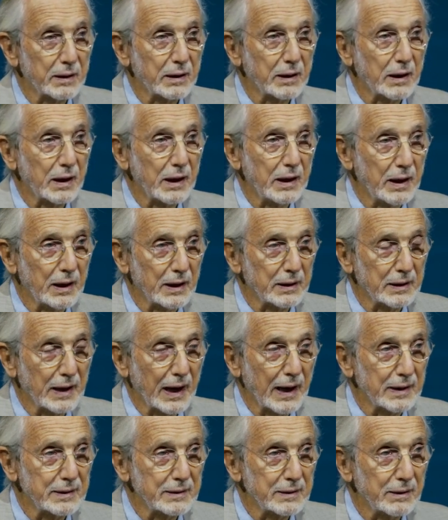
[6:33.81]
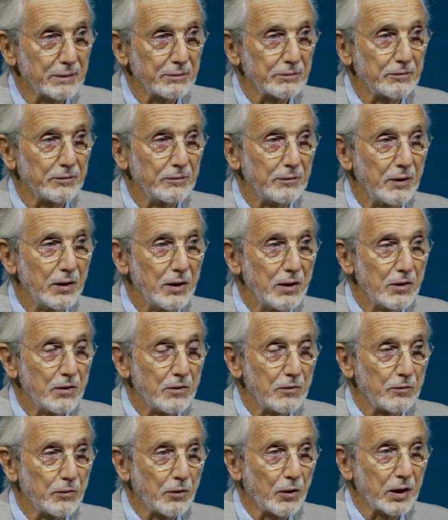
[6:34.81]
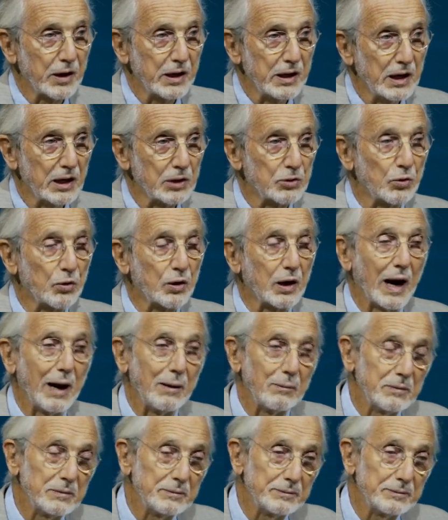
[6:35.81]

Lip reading: clear that for years to come,